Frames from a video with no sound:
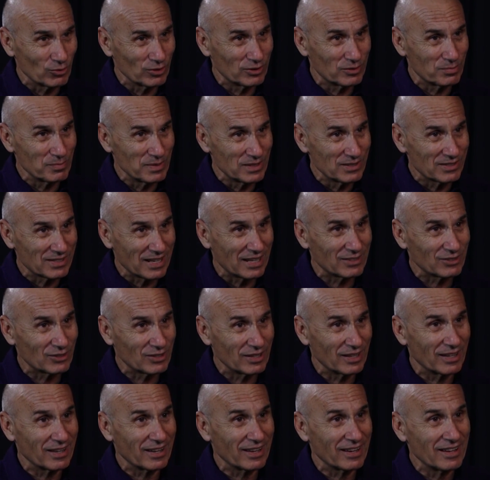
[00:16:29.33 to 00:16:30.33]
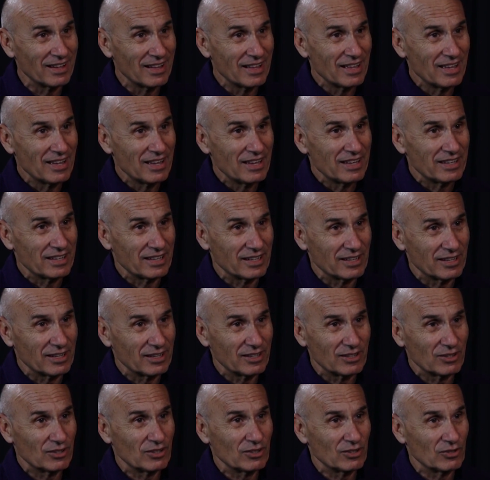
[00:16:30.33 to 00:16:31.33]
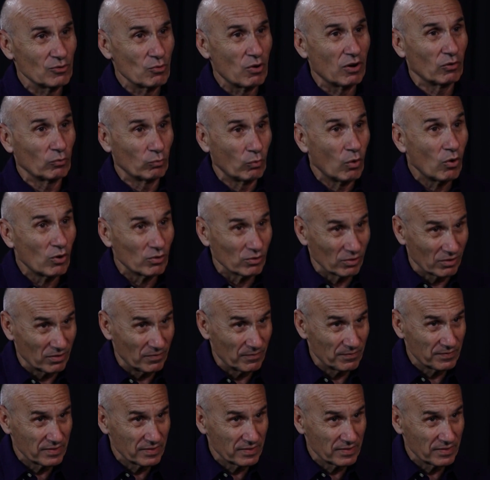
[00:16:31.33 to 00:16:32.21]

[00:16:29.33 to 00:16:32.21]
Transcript: it means that you are wrong.